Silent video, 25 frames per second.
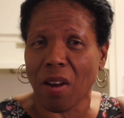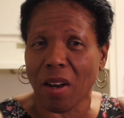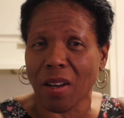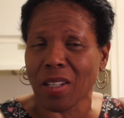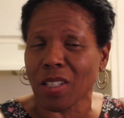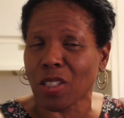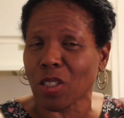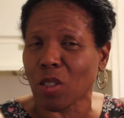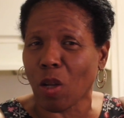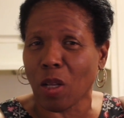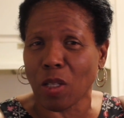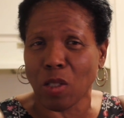a lot
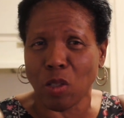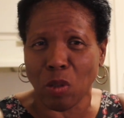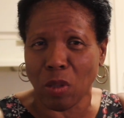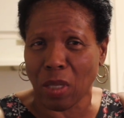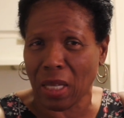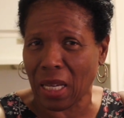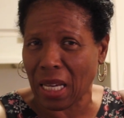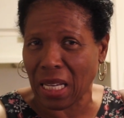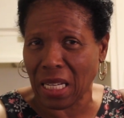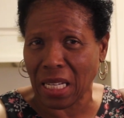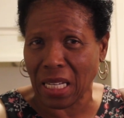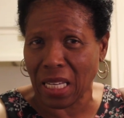of salt, you
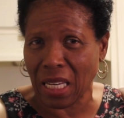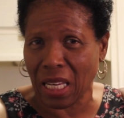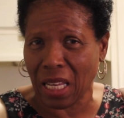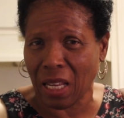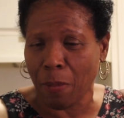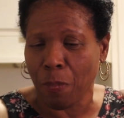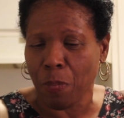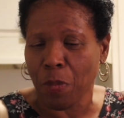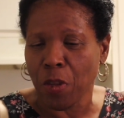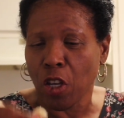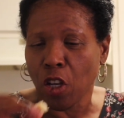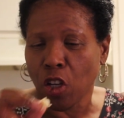can't eat
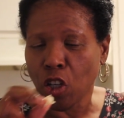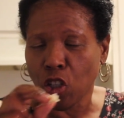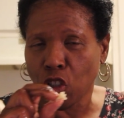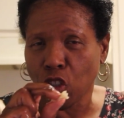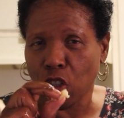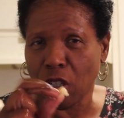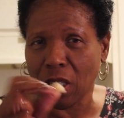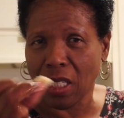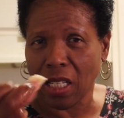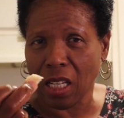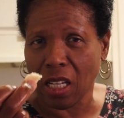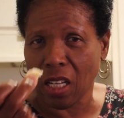it.
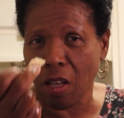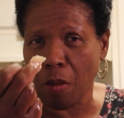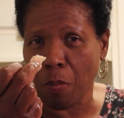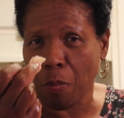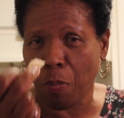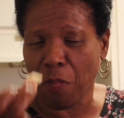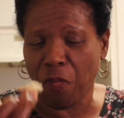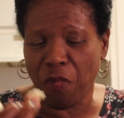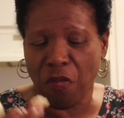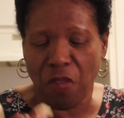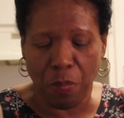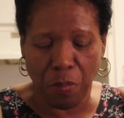So you take
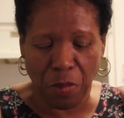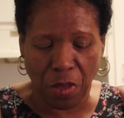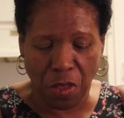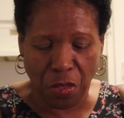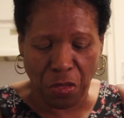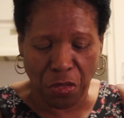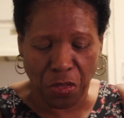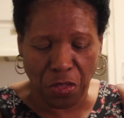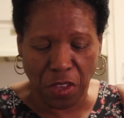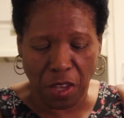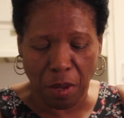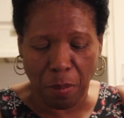from the
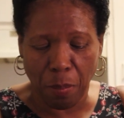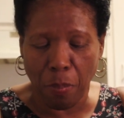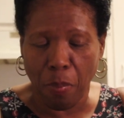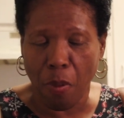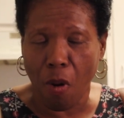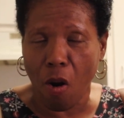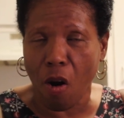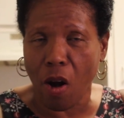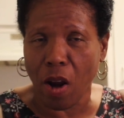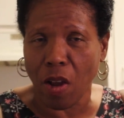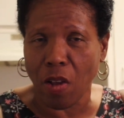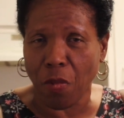thick
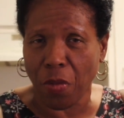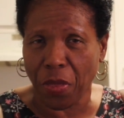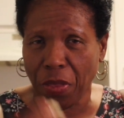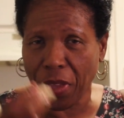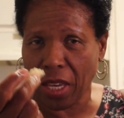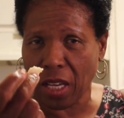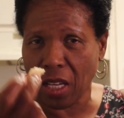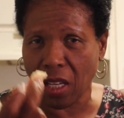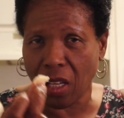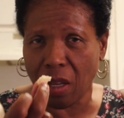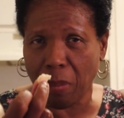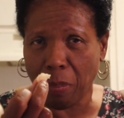part, you
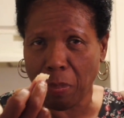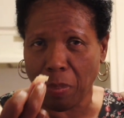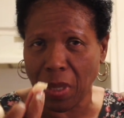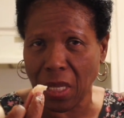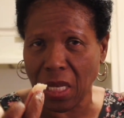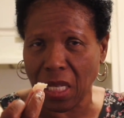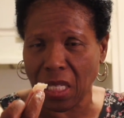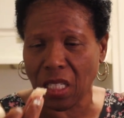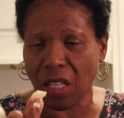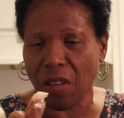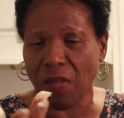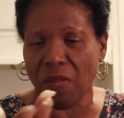take a
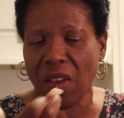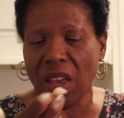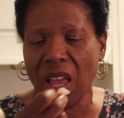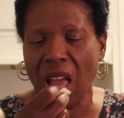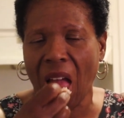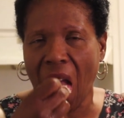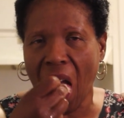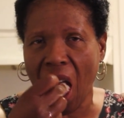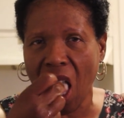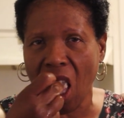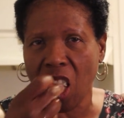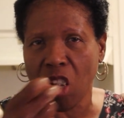piece of
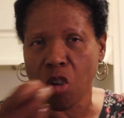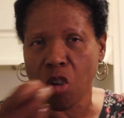it.